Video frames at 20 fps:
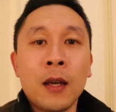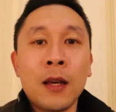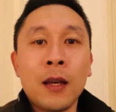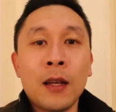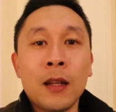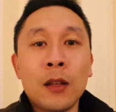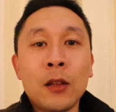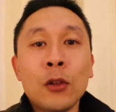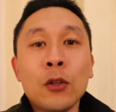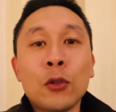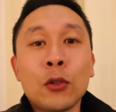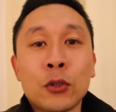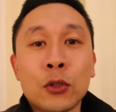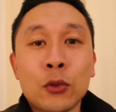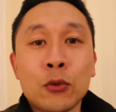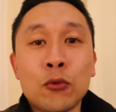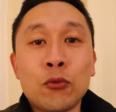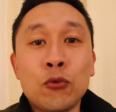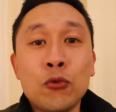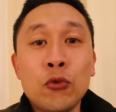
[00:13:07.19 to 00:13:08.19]
It looks
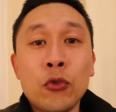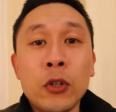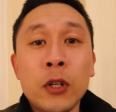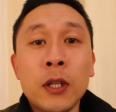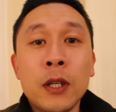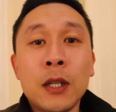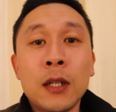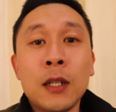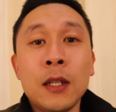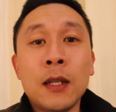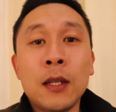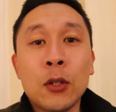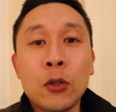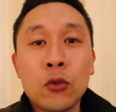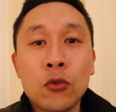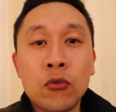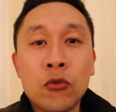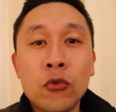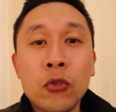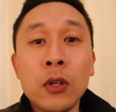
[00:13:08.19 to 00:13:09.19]
really,
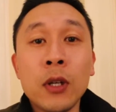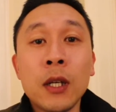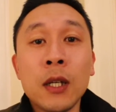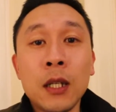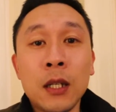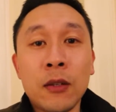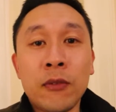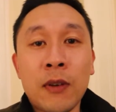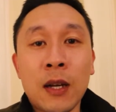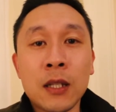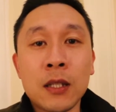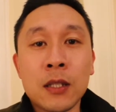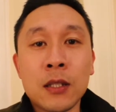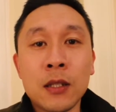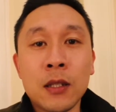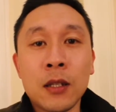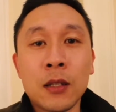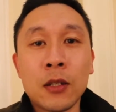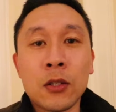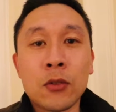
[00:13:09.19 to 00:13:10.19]
really
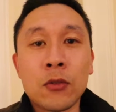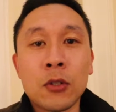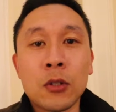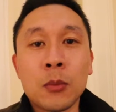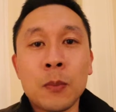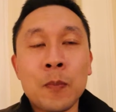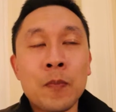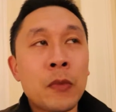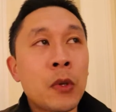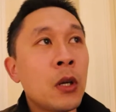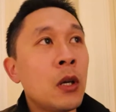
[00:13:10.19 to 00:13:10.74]
fancy in this room.